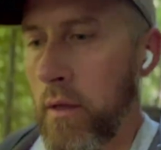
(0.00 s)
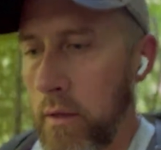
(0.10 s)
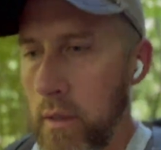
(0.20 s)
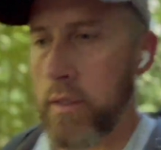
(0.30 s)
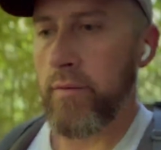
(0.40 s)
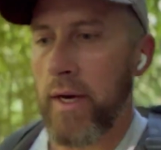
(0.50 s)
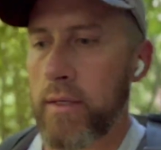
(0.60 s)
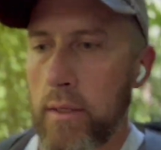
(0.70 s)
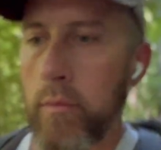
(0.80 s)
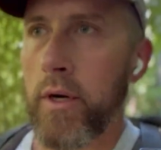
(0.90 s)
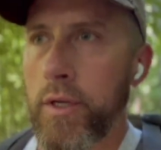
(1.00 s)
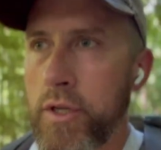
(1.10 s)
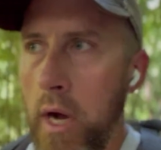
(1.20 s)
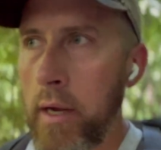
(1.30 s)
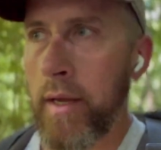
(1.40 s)
It's very similar to
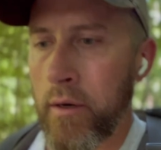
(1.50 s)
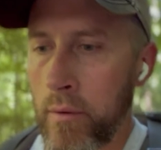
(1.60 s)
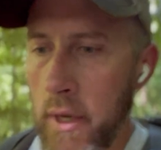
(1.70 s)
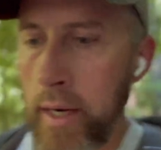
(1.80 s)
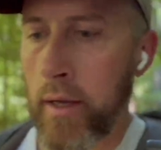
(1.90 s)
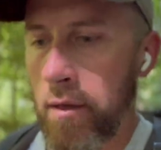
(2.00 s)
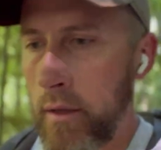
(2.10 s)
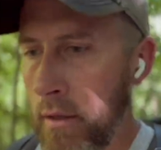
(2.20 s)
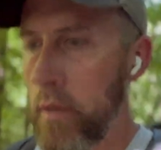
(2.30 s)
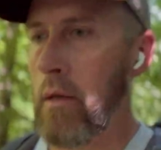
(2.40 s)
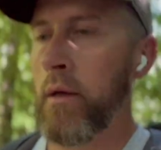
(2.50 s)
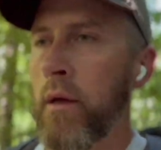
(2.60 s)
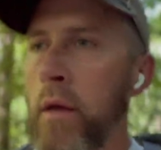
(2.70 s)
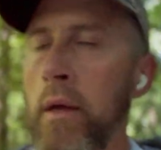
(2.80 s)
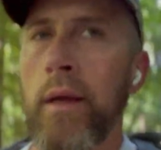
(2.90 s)
jogging or running.
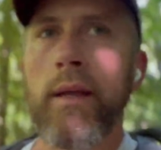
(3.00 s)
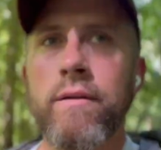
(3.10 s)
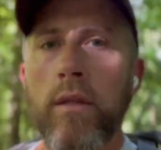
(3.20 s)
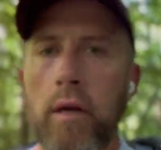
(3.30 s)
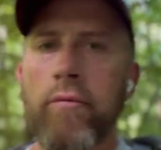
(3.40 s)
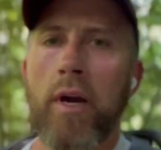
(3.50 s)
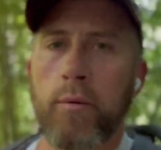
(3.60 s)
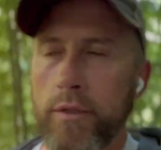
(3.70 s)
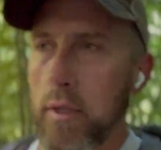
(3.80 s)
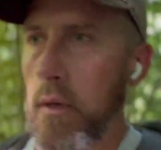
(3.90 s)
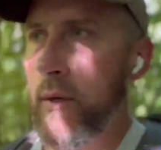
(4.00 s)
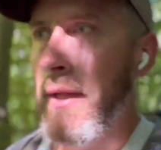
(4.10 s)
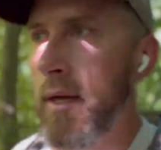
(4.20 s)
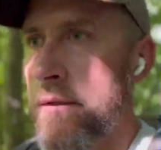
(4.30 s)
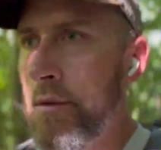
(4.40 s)
And there's a lot of variables that go into
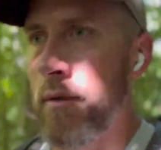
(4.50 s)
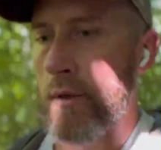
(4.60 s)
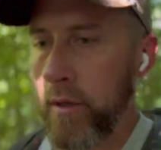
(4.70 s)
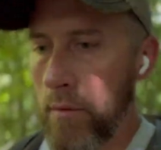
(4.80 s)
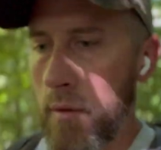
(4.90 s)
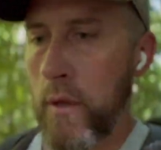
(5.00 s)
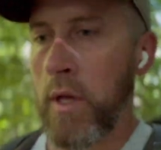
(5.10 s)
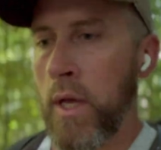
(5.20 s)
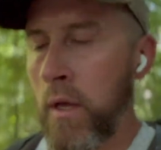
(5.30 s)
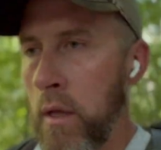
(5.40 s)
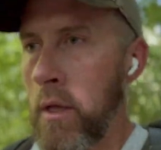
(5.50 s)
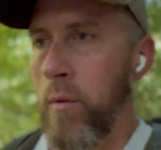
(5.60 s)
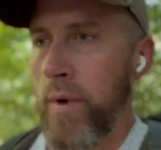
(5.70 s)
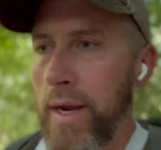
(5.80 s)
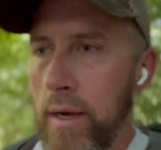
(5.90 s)
that too, you know.
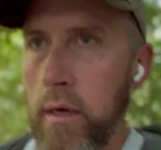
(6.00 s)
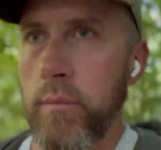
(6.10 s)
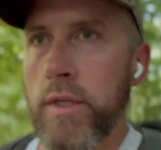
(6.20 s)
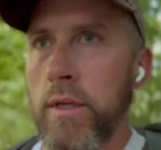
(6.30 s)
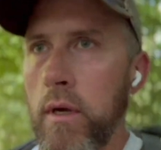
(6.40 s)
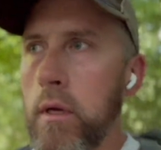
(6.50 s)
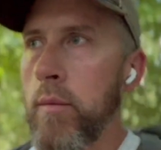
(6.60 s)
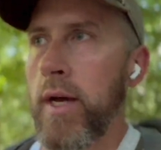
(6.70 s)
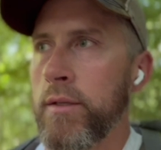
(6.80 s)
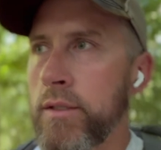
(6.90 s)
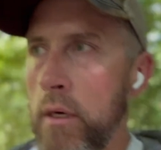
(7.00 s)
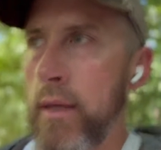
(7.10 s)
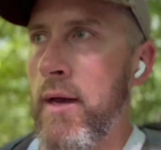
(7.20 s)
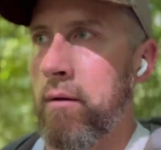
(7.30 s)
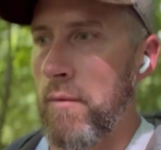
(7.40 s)
Right here, I'm just talking about
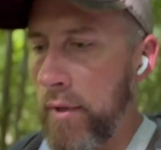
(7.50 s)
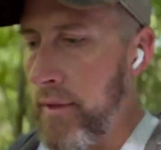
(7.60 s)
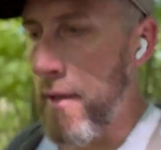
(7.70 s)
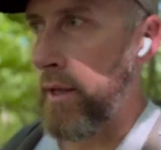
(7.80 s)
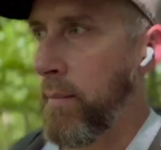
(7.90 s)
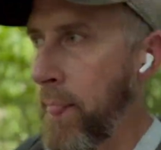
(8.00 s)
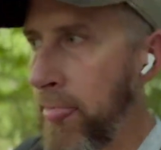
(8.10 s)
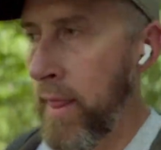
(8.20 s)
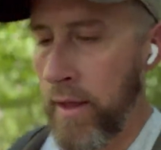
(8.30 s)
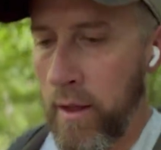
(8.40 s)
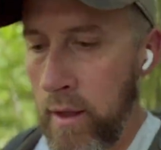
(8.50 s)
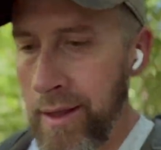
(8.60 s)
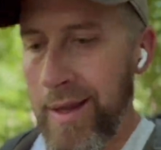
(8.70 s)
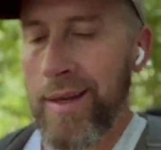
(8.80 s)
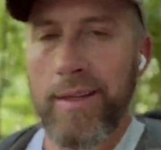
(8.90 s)
starting out with
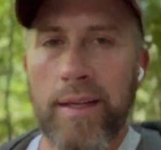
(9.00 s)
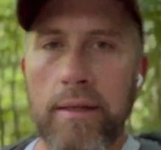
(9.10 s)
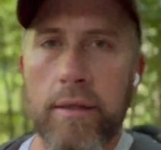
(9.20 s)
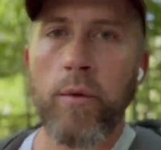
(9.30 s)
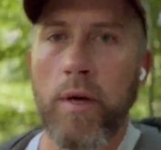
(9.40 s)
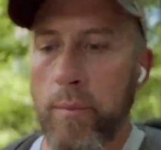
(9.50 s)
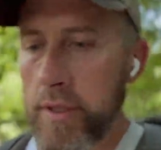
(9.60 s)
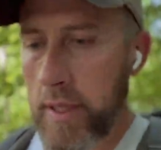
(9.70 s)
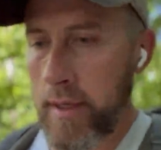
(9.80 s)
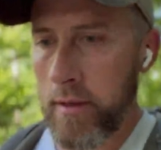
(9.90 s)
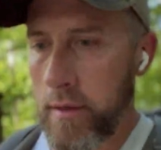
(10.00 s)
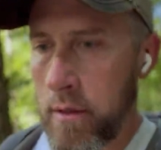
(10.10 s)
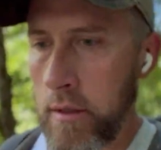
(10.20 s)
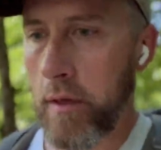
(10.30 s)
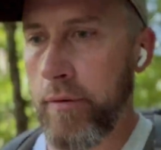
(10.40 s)
10 to 20%
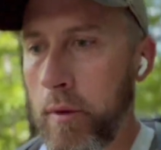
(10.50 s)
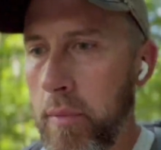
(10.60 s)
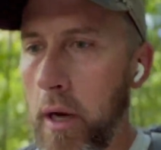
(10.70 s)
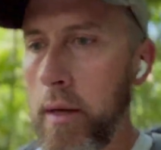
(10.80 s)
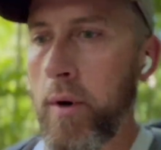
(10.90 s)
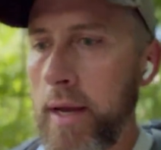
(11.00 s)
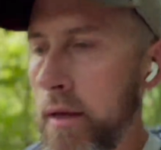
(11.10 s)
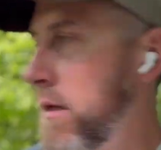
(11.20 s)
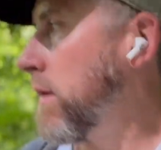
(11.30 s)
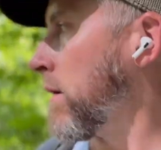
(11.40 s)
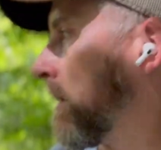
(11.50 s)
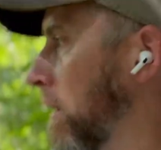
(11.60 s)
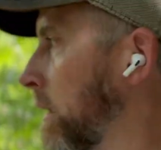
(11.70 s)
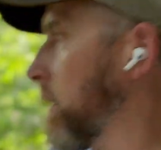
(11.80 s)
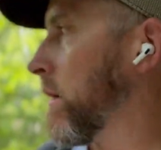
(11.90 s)
of your body weight.
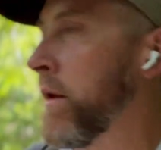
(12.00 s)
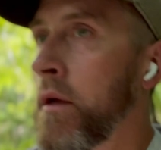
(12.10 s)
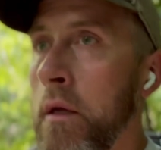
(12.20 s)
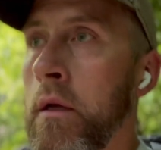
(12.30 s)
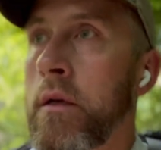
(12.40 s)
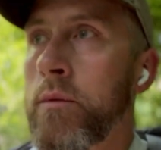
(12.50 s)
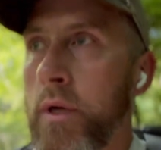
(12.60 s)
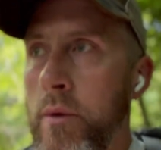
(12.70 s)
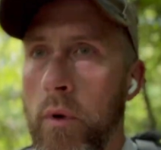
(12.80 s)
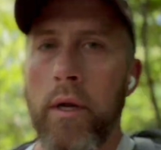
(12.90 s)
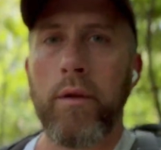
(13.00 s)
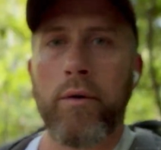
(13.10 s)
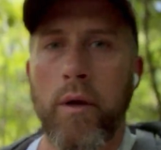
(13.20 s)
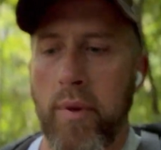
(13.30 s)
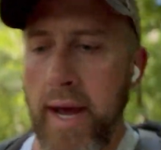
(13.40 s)
It's what you want to do in
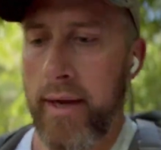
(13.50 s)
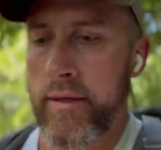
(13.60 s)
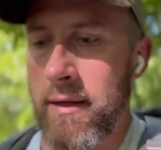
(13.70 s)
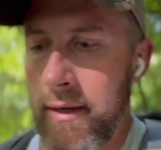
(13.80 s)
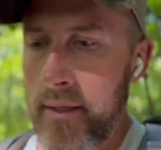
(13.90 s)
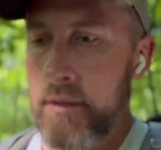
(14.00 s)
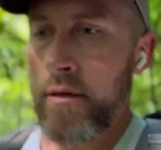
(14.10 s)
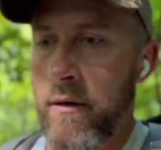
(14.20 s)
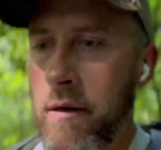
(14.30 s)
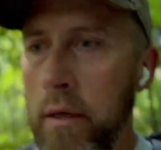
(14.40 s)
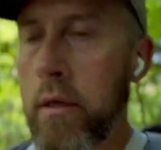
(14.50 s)
your pack to kind of get started.